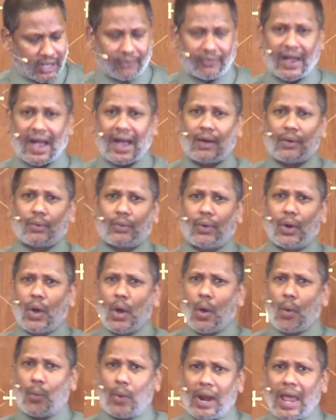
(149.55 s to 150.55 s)
How,
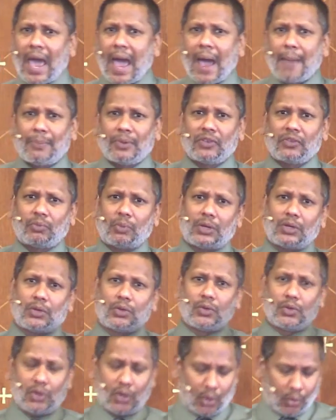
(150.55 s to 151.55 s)
what happens when you
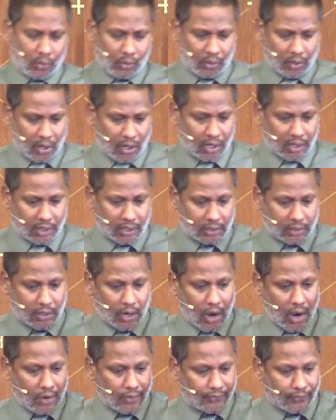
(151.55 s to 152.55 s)
no longer
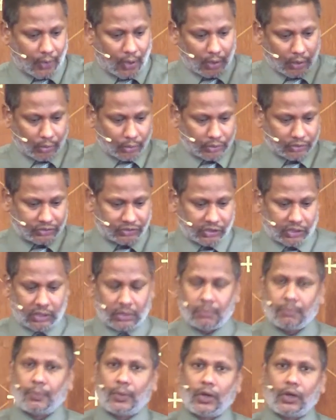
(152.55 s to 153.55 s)
follow a certain
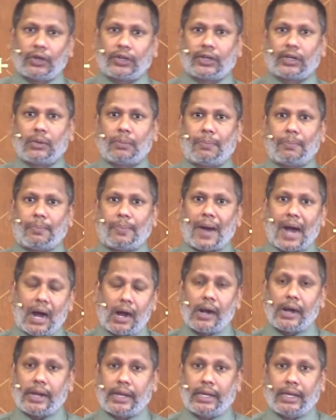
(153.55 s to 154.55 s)
political
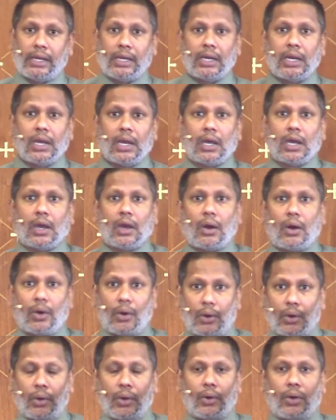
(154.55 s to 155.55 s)
party
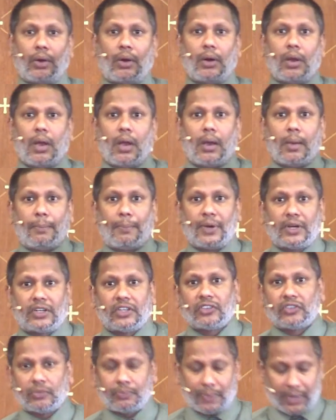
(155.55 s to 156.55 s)
or
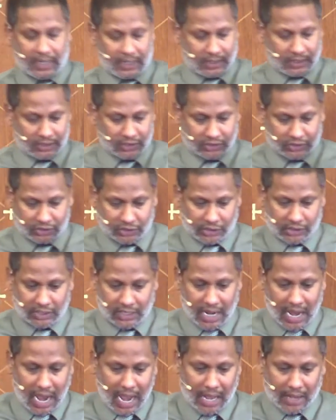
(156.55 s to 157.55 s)
participate in a certain
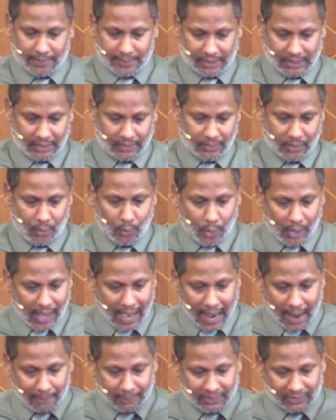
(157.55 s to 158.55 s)
hobby? What
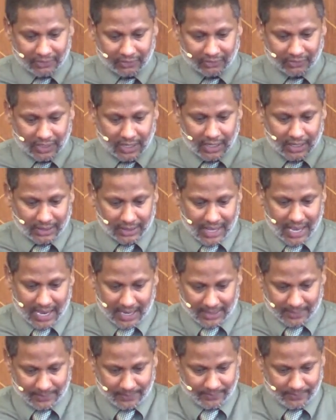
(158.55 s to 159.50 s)
happens then?